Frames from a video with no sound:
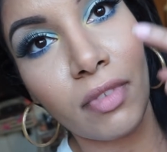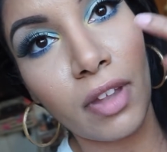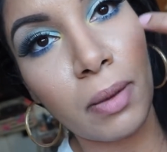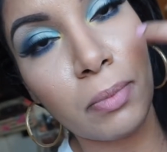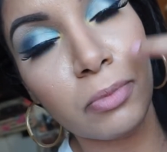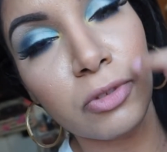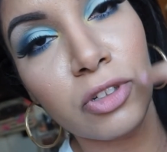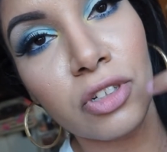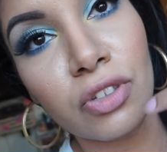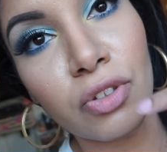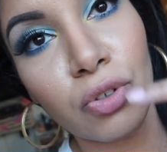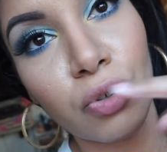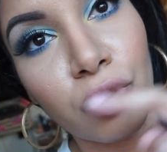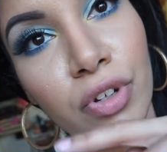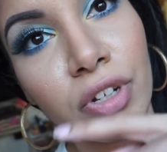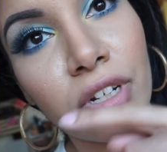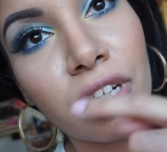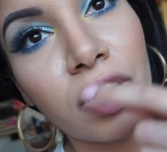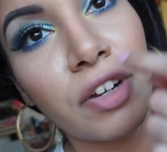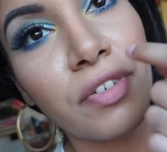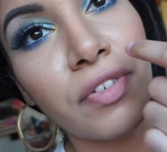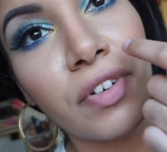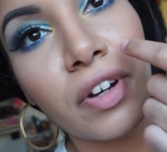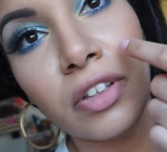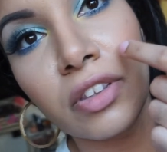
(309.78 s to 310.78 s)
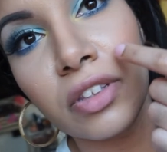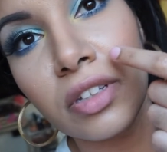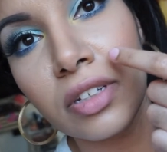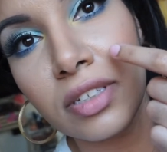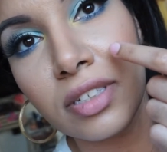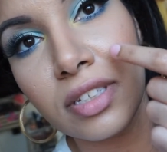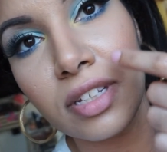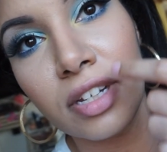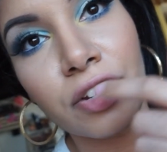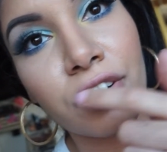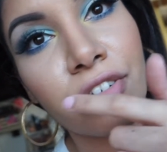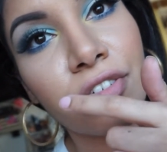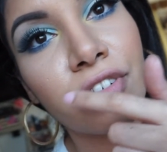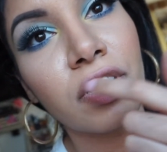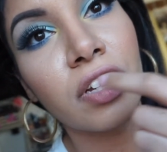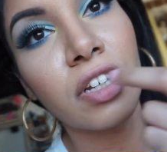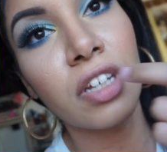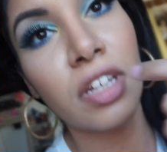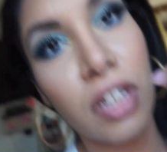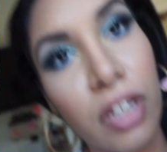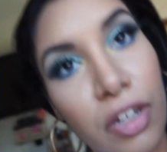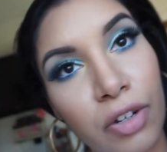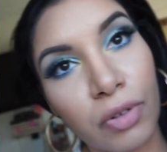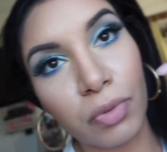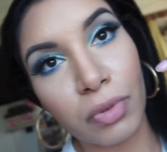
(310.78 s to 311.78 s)
I'm just oily around this area
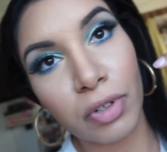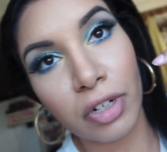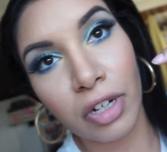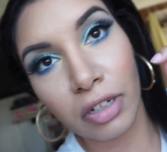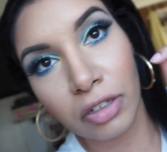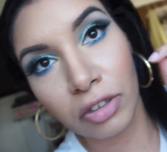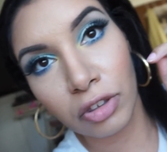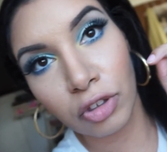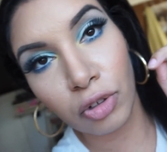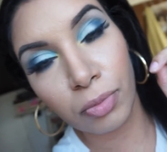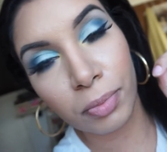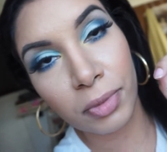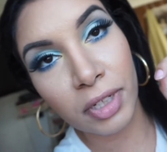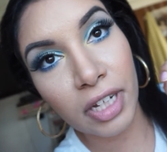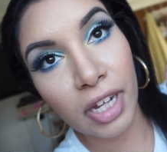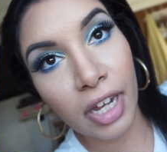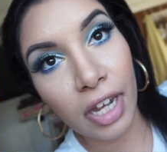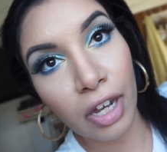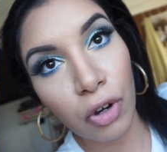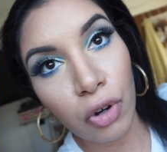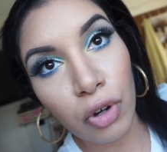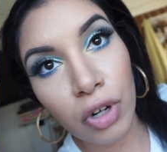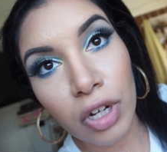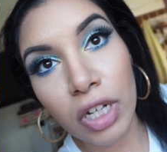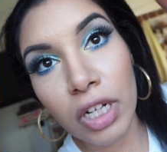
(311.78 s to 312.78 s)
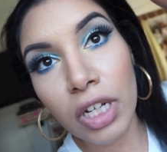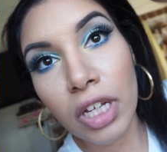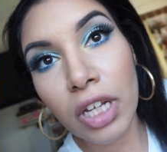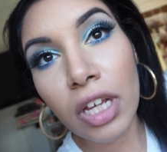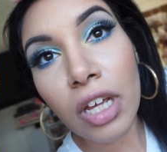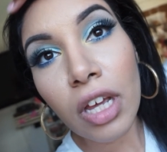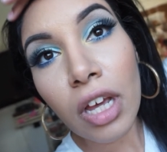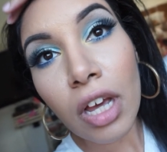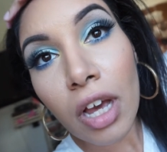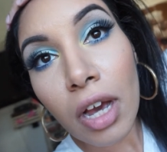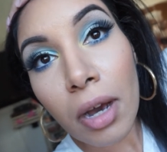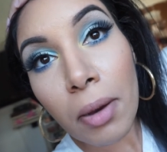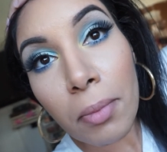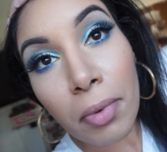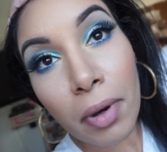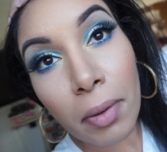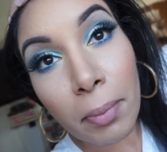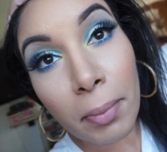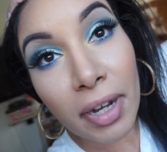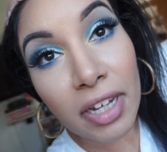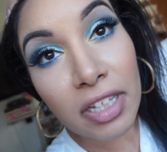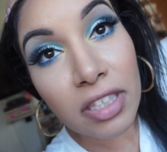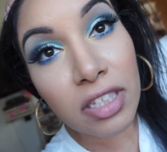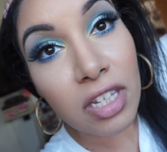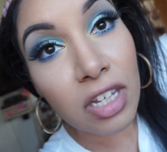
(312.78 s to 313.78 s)
here where I normally get oily, but
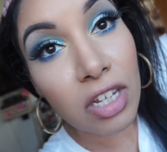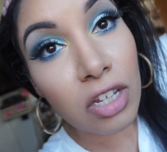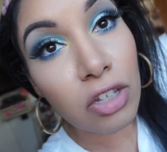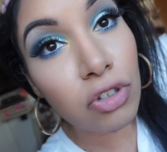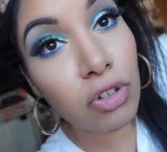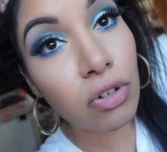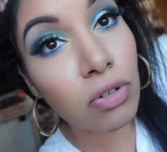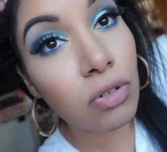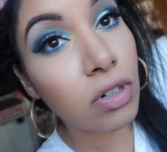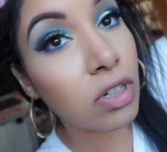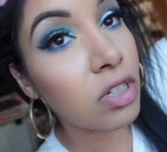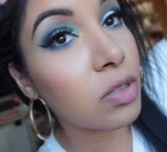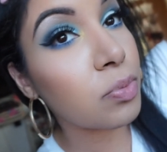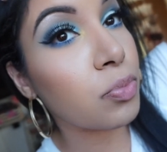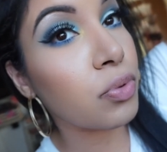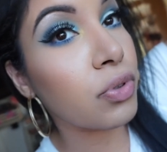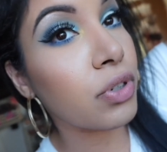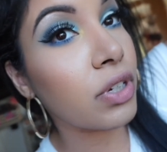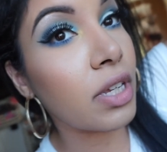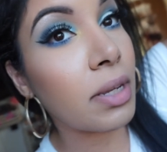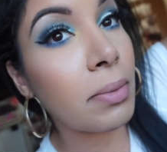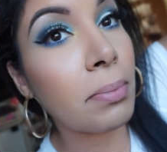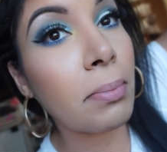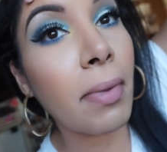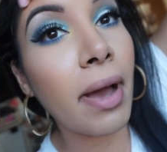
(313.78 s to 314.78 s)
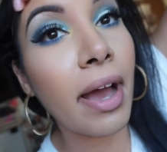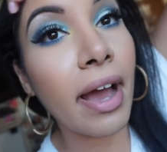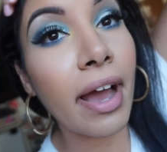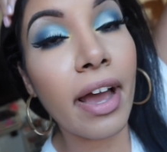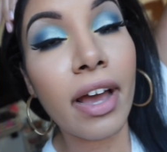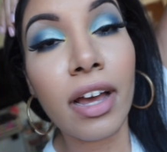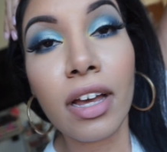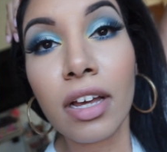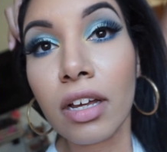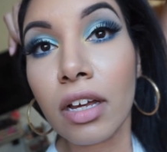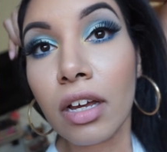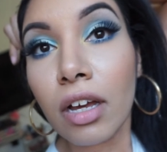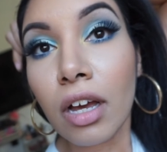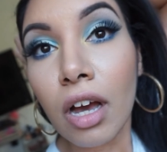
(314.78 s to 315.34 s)
my T-zone looks pretty matte.